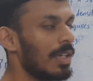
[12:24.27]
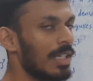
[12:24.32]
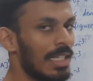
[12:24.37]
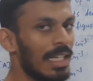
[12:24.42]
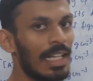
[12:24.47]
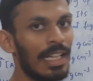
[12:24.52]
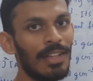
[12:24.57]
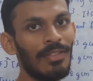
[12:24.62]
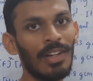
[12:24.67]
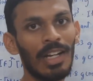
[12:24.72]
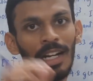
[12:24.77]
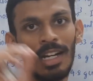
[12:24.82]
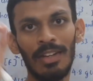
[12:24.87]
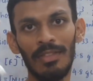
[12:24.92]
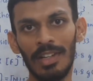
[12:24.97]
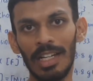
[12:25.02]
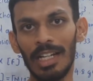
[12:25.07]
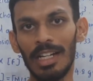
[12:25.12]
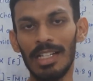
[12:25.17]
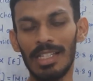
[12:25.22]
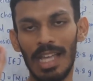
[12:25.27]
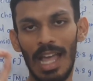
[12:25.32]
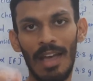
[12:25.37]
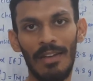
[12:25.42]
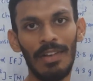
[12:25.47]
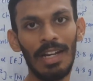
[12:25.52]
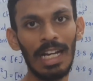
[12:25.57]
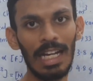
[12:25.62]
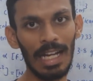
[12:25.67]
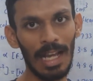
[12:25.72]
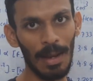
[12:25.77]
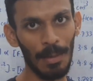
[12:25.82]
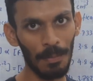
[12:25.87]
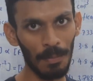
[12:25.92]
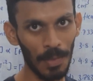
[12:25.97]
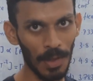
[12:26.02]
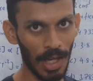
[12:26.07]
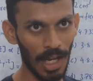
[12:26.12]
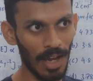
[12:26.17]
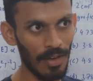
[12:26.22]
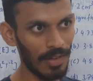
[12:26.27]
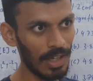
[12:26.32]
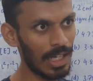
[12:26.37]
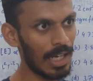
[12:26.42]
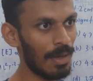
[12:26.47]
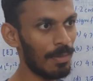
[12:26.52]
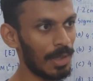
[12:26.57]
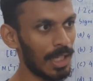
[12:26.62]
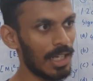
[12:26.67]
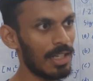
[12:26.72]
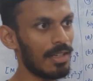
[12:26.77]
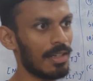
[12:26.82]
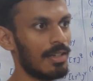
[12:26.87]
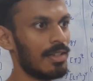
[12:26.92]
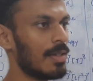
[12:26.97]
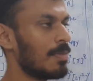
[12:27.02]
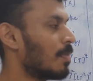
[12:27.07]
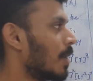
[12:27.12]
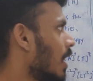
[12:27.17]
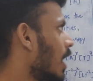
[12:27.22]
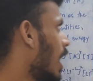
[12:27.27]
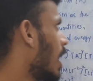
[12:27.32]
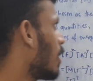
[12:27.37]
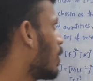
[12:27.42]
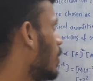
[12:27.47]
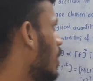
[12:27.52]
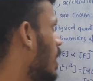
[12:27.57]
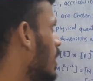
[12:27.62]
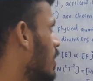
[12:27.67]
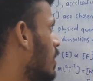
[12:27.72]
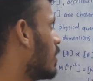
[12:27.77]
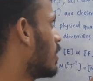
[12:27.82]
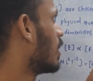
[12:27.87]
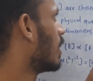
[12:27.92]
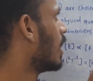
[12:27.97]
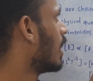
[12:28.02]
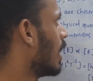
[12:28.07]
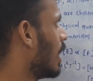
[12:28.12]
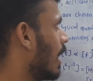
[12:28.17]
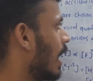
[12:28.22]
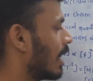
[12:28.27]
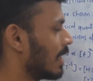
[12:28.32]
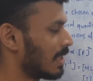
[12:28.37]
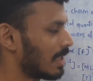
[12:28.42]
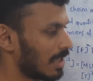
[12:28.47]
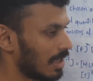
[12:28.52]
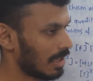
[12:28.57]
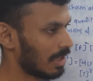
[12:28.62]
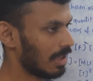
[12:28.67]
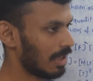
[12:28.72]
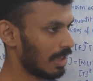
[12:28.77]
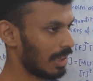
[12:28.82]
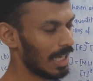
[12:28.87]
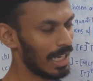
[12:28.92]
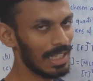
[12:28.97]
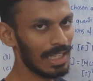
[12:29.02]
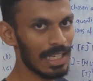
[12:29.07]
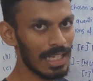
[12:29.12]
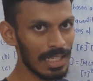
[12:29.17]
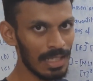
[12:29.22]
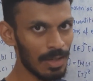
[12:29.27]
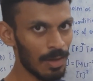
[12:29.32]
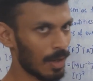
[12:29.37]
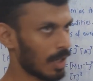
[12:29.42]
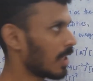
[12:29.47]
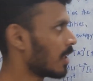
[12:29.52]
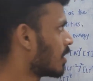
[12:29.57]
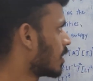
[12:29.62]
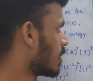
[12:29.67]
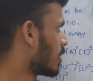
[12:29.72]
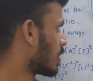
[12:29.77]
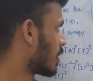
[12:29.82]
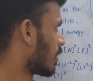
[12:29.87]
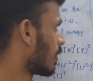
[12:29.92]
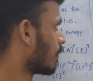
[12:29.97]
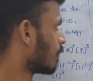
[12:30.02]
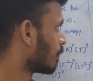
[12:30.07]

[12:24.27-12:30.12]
the significant figures every time okay every time there is a simple calculation as like this okay just